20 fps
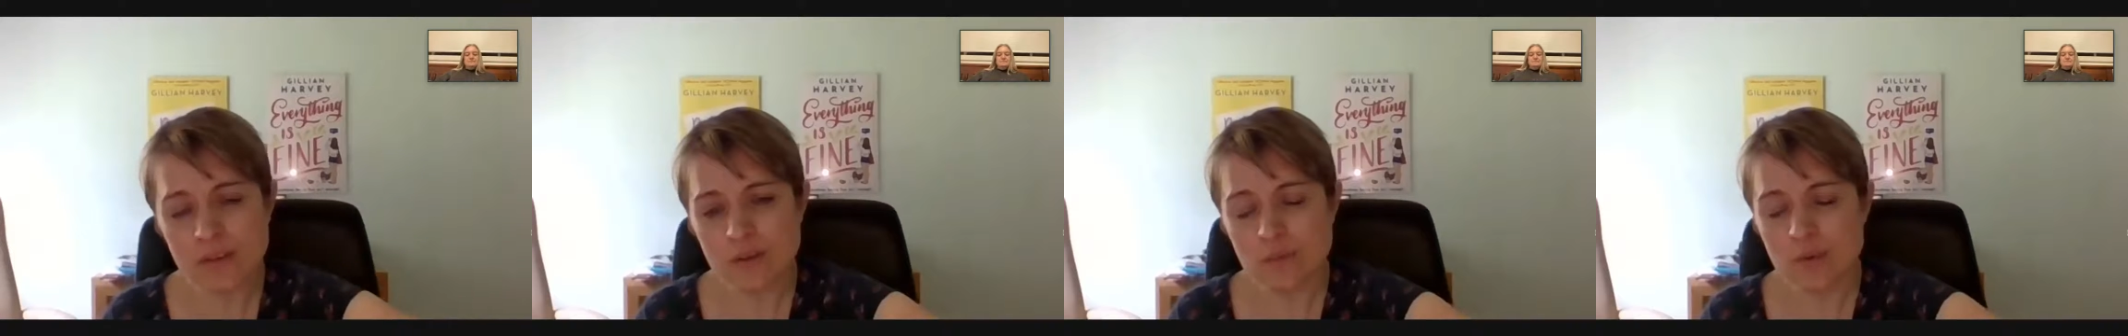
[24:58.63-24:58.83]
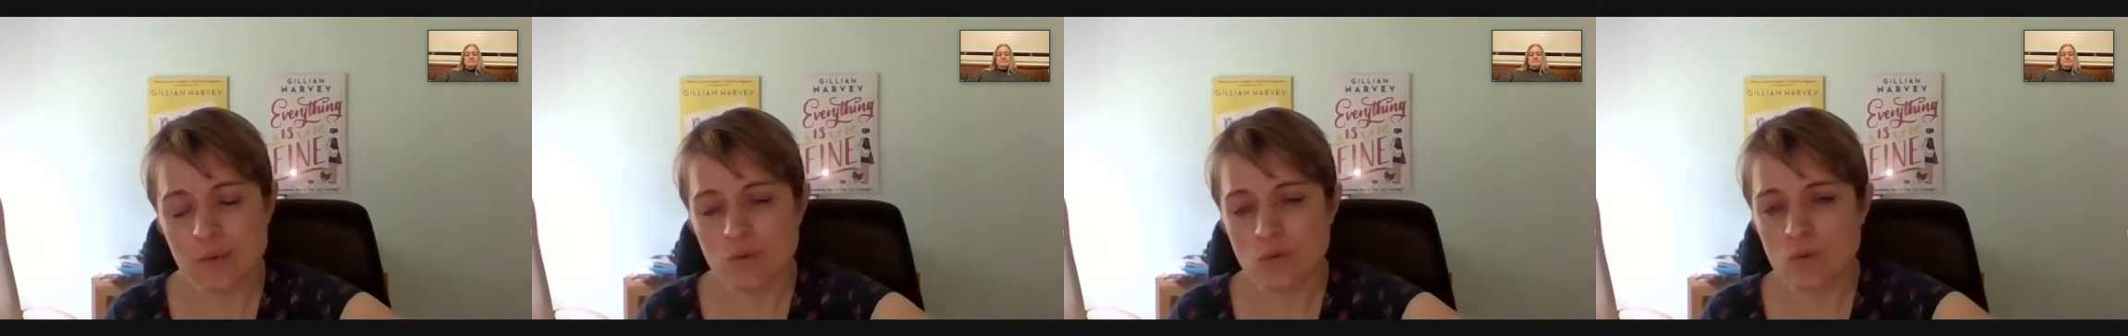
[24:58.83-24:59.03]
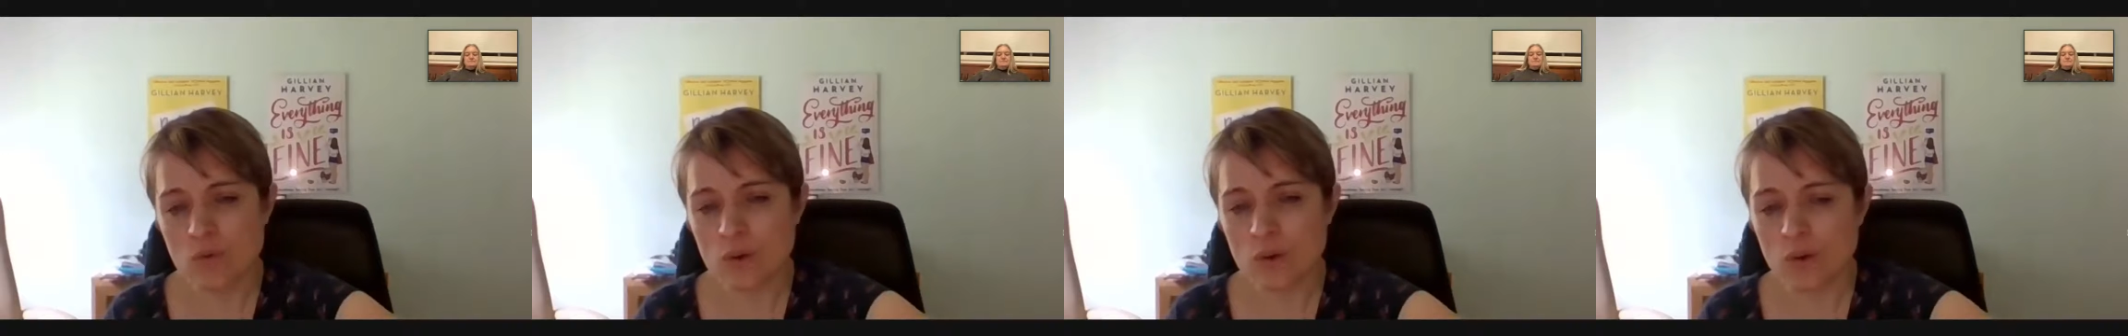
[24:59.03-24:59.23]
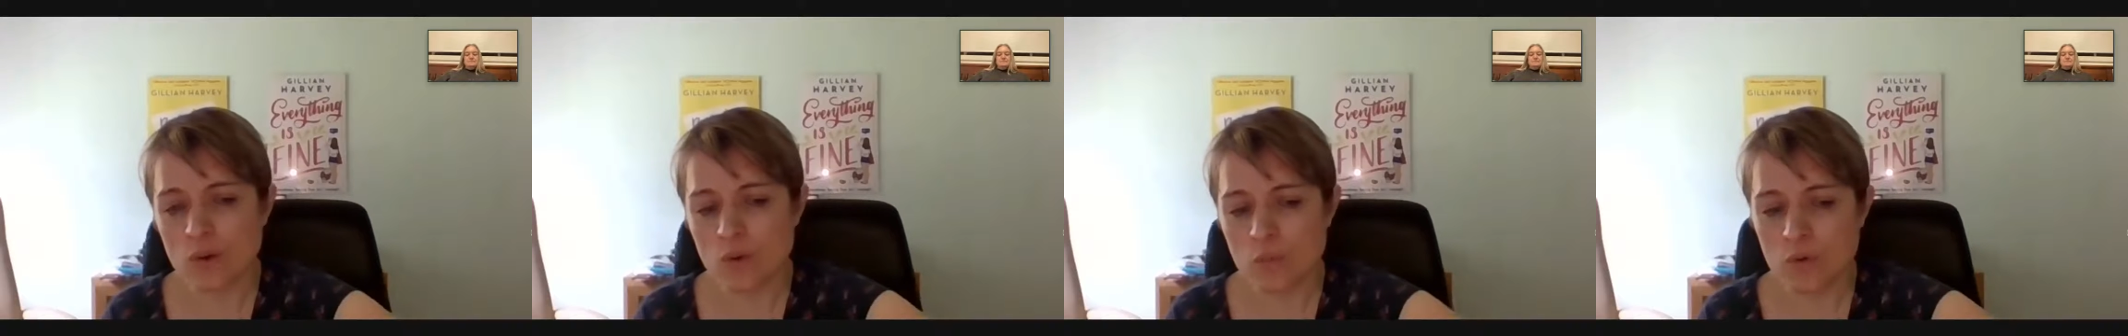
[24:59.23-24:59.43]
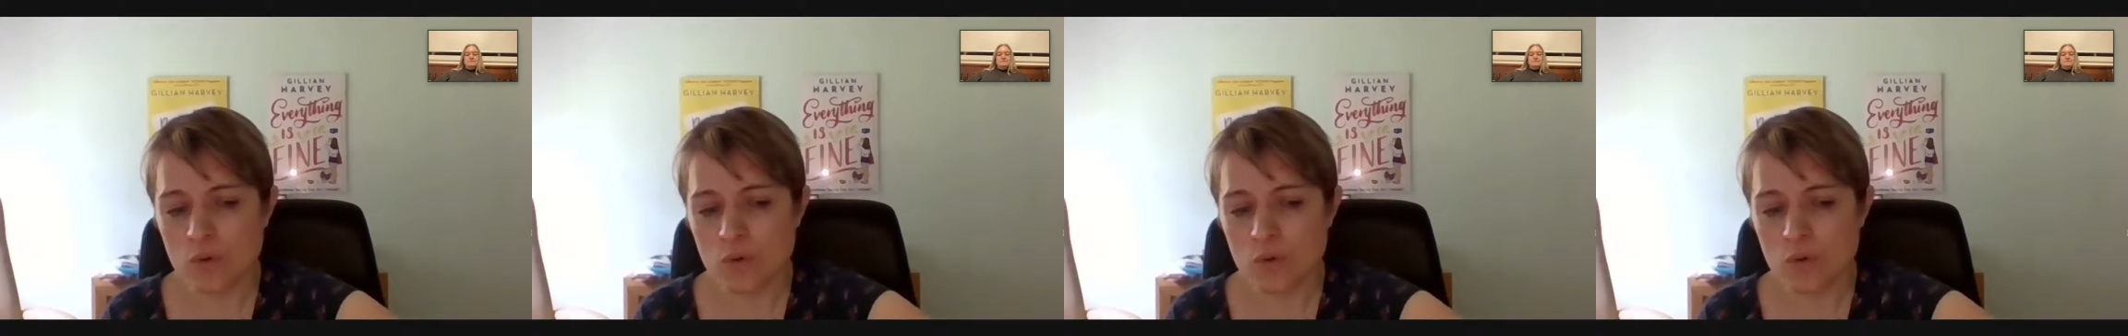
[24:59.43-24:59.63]
I think we're all a
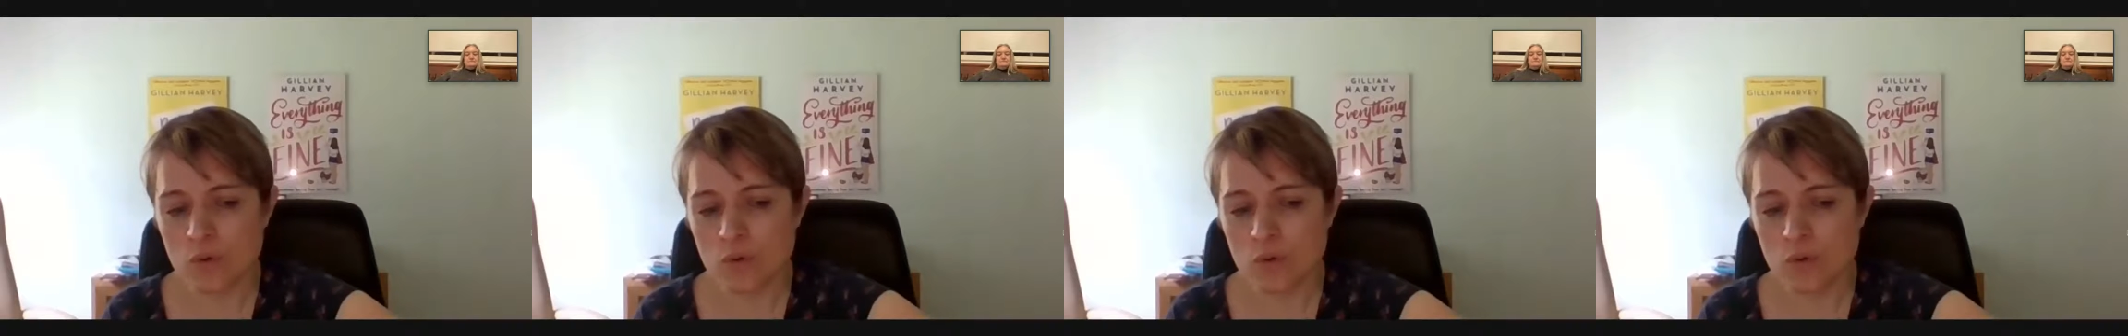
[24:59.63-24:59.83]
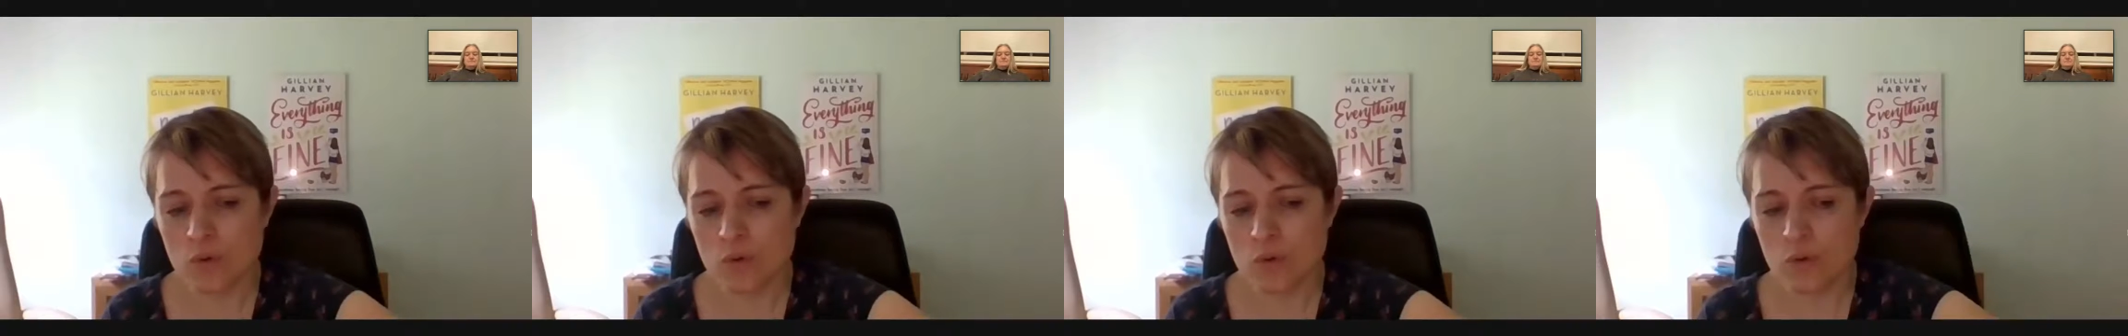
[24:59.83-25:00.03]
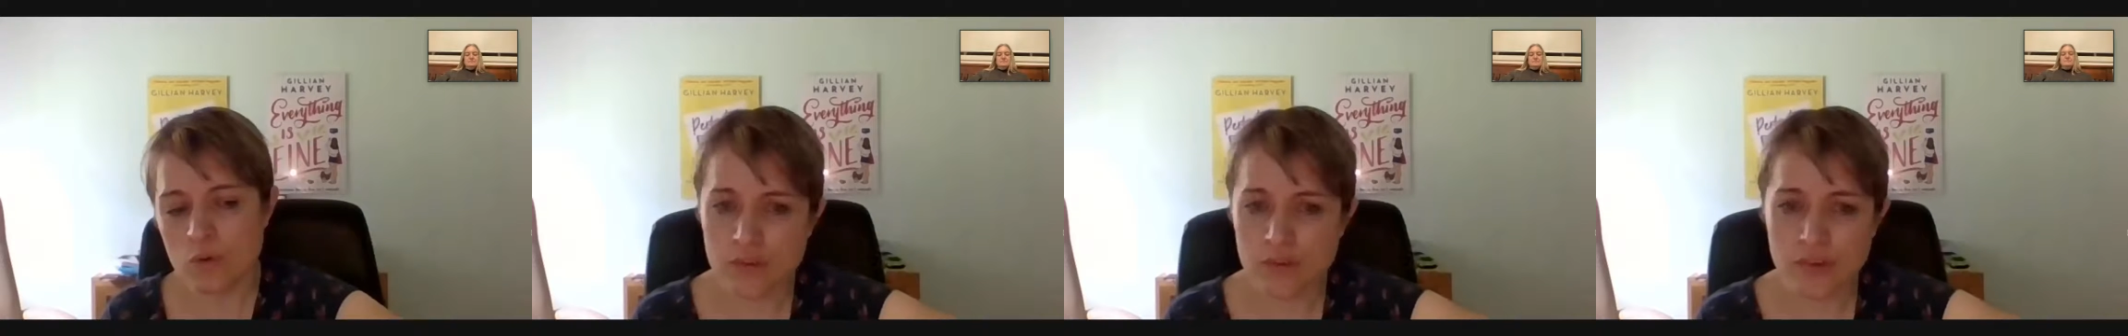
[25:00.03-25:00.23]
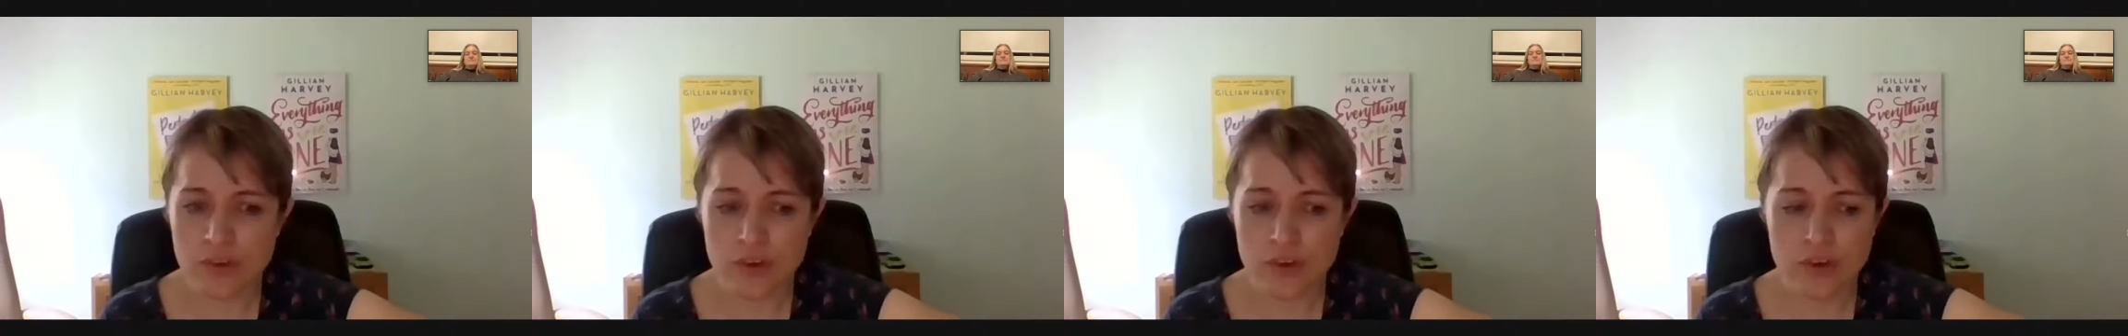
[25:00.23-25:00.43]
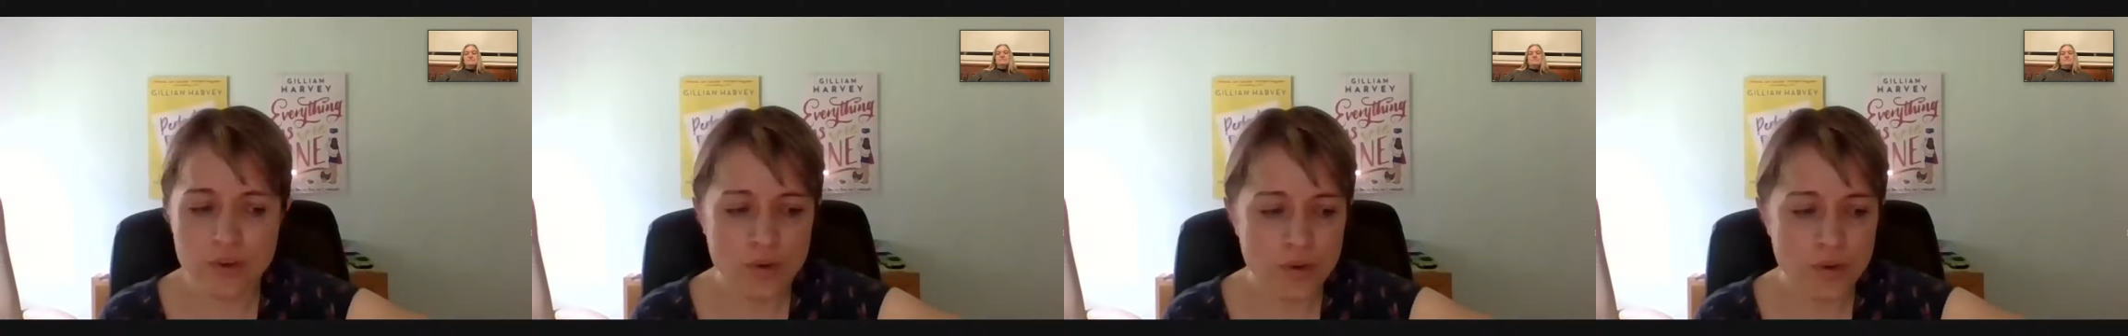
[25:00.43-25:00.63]
lot more open now.
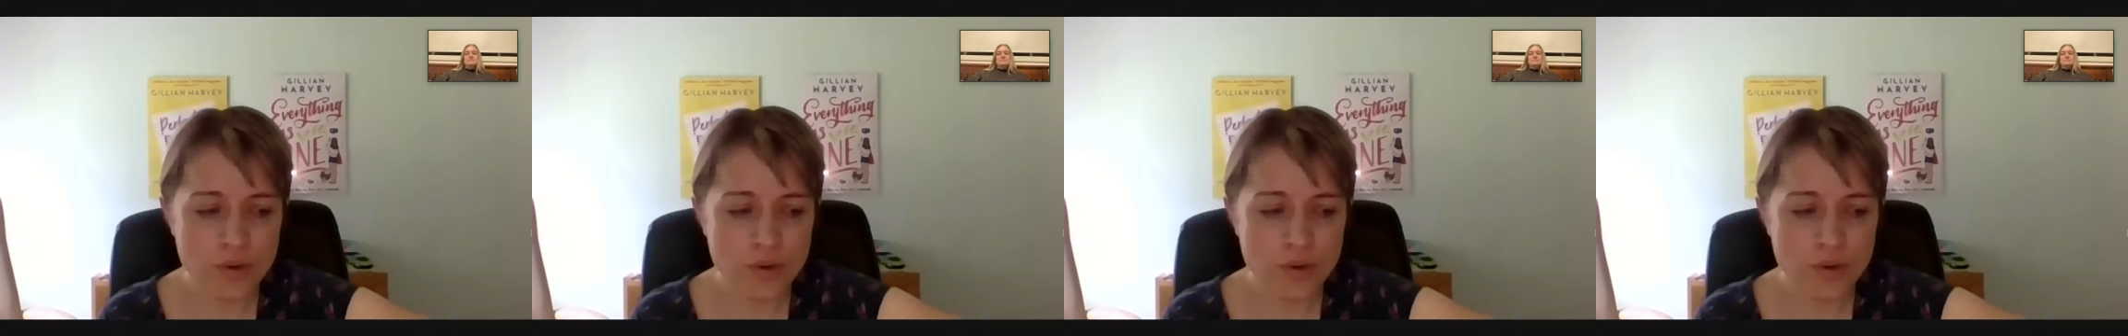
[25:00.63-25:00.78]
So,